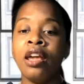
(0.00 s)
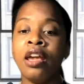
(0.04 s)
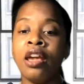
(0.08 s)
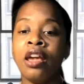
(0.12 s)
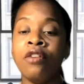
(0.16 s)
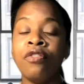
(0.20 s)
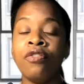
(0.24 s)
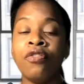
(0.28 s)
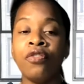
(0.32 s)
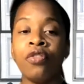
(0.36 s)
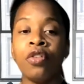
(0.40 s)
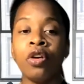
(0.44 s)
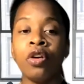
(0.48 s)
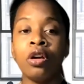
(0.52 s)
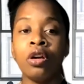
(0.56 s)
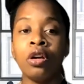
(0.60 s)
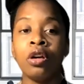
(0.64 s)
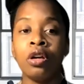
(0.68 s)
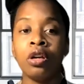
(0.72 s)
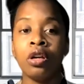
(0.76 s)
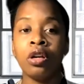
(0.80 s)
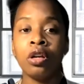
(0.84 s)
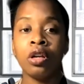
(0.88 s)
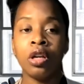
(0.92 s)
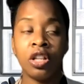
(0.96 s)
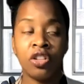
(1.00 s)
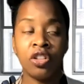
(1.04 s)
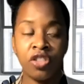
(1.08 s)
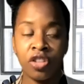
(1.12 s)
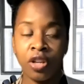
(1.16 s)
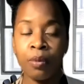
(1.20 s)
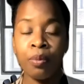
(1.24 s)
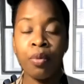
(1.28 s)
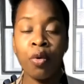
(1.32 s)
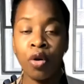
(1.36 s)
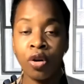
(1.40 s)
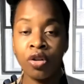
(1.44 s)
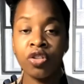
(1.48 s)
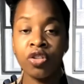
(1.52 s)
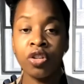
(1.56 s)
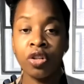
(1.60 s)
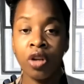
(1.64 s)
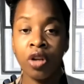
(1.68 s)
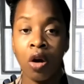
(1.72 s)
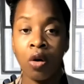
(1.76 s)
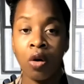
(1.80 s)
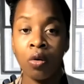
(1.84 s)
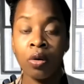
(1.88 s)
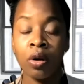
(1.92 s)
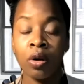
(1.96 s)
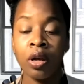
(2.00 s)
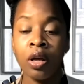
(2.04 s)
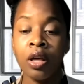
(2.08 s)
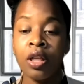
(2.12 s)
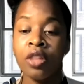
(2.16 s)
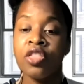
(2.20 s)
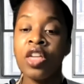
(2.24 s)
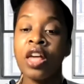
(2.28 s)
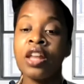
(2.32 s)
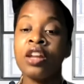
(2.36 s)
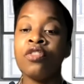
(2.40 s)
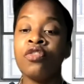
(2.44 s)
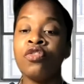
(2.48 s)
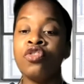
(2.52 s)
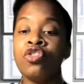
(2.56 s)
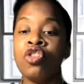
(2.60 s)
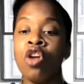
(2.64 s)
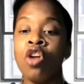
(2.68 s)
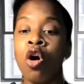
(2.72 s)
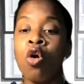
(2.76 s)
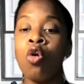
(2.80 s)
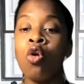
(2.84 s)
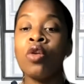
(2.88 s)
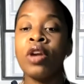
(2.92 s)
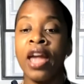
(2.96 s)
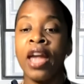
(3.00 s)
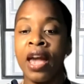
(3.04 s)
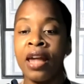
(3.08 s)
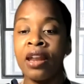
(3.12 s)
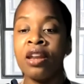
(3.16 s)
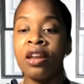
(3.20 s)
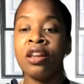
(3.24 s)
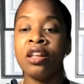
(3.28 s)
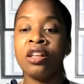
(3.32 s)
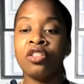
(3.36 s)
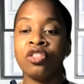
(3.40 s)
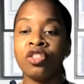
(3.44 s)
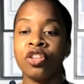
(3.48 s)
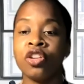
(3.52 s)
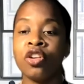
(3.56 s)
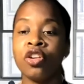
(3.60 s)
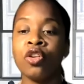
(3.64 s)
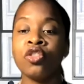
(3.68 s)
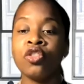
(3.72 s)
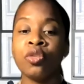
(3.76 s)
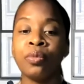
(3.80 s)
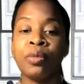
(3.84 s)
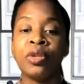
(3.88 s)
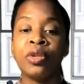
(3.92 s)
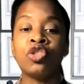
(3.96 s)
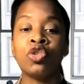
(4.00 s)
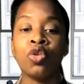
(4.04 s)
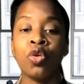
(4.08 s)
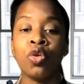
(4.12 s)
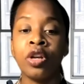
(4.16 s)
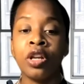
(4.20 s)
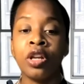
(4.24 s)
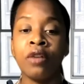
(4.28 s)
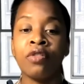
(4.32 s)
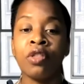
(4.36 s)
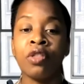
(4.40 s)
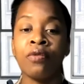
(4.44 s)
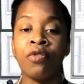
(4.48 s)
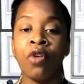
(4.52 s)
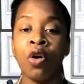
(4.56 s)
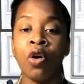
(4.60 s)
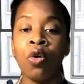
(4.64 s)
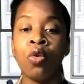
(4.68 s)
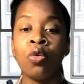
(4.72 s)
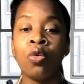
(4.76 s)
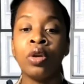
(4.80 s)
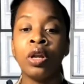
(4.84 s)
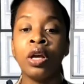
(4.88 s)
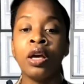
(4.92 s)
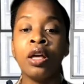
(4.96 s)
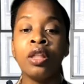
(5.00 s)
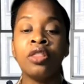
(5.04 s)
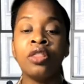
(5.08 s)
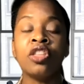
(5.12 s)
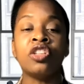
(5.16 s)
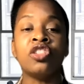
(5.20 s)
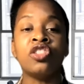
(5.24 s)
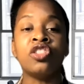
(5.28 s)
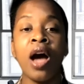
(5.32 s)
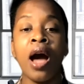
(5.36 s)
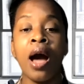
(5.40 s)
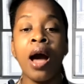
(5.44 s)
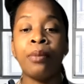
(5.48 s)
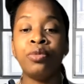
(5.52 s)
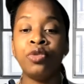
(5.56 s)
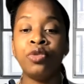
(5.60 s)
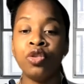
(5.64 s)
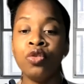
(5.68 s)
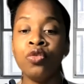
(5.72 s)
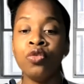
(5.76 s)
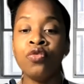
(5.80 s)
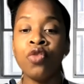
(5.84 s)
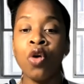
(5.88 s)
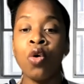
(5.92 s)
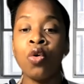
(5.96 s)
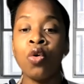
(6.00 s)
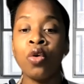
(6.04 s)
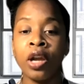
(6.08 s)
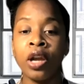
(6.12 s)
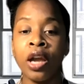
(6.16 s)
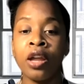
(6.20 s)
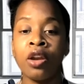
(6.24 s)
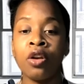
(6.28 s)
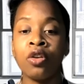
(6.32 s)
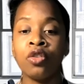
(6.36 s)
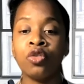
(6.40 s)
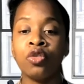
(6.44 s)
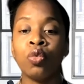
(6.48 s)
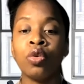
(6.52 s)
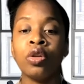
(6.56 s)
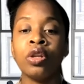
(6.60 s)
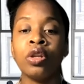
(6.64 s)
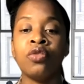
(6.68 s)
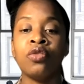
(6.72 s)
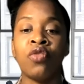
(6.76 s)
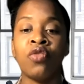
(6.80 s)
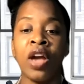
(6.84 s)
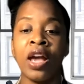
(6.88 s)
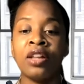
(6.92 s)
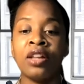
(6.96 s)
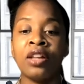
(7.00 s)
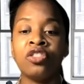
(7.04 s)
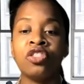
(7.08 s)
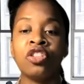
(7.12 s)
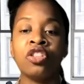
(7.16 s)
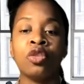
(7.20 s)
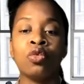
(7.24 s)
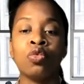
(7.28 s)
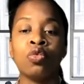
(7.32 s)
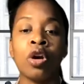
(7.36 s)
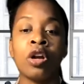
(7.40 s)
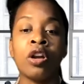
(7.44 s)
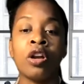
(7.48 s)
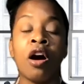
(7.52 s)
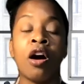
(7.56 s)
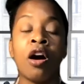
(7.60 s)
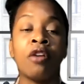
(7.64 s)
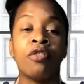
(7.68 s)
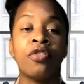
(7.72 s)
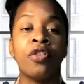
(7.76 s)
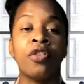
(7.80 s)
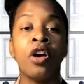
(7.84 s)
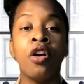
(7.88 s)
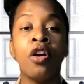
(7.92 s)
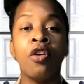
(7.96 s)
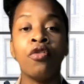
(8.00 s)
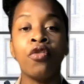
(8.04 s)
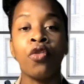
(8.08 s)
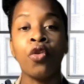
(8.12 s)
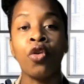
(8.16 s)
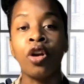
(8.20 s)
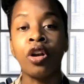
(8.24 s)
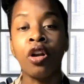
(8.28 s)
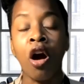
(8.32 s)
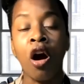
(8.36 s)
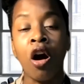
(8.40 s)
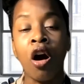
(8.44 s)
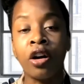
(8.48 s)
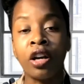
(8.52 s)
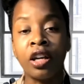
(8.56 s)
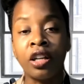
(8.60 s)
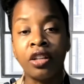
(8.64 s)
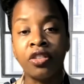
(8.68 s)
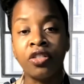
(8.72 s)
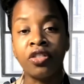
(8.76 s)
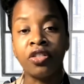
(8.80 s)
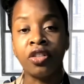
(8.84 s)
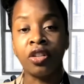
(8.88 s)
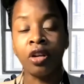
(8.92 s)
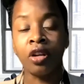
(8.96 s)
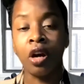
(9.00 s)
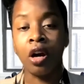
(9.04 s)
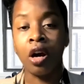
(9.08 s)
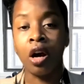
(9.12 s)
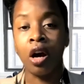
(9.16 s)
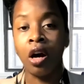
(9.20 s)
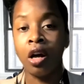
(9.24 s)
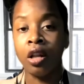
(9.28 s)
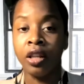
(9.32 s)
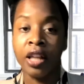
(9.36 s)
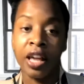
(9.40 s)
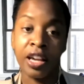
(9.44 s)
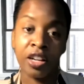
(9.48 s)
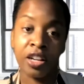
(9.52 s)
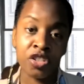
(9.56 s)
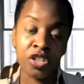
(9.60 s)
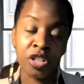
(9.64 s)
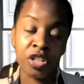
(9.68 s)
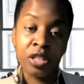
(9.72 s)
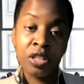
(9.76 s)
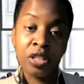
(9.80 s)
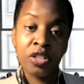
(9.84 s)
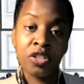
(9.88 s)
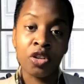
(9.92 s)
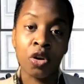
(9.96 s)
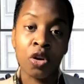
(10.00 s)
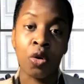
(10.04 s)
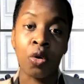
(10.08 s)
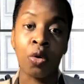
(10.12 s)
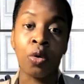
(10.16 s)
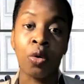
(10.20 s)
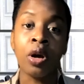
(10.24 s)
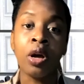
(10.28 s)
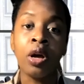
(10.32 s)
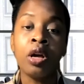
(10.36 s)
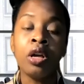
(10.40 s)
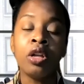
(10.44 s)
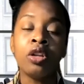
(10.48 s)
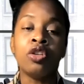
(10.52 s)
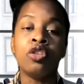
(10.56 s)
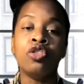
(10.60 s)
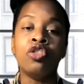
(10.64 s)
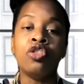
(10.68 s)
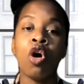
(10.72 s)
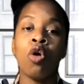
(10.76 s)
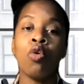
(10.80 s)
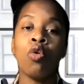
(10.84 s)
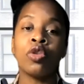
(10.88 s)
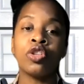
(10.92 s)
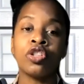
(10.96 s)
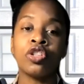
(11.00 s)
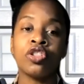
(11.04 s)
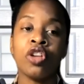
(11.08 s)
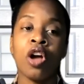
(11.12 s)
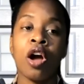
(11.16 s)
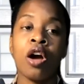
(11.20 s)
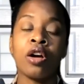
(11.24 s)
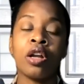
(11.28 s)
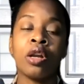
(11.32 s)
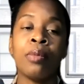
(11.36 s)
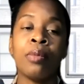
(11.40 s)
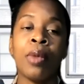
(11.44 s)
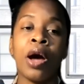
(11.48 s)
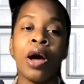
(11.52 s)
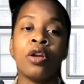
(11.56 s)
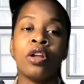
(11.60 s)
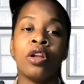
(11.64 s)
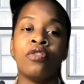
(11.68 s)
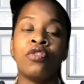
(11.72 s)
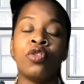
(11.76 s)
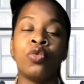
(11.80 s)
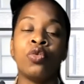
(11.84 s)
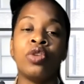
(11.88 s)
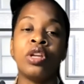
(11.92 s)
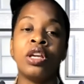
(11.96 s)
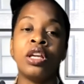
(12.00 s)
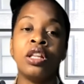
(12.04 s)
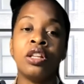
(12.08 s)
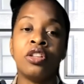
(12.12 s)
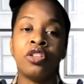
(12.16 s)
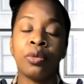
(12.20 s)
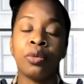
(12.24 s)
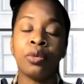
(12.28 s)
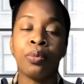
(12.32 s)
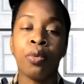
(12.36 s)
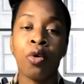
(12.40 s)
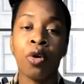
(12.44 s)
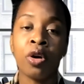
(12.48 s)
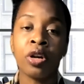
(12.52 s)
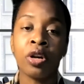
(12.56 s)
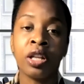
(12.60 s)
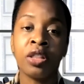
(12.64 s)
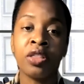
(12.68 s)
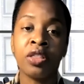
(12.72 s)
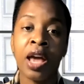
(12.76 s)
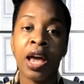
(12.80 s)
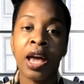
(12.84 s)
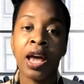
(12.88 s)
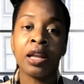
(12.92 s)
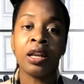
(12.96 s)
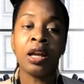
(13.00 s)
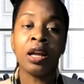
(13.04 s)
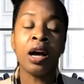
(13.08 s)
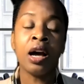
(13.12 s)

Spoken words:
if it's important to know that if no candidate secures a majority of the vote, the top two vote getters will advance to the runoff for an August election. So know what you're talking about. If you need support in that,